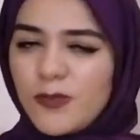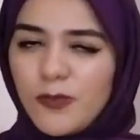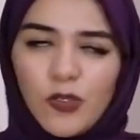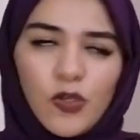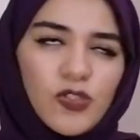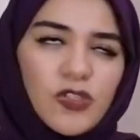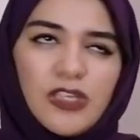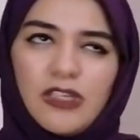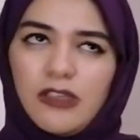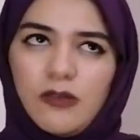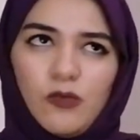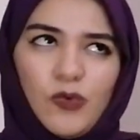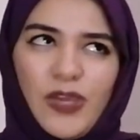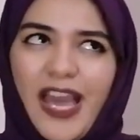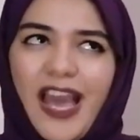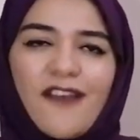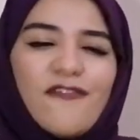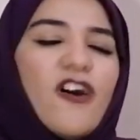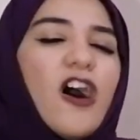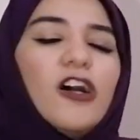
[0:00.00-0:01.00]
because we
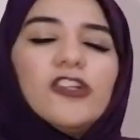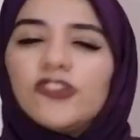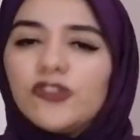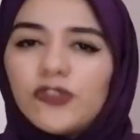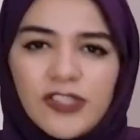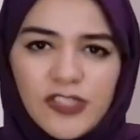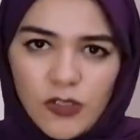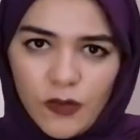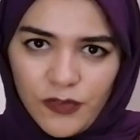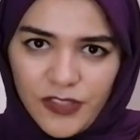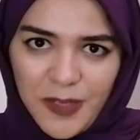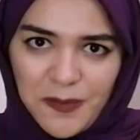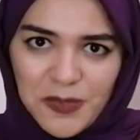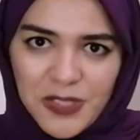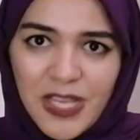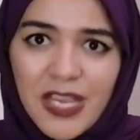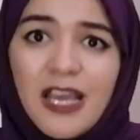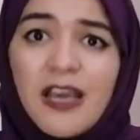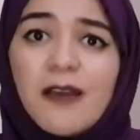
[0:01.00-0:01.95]
have hundreds of tips,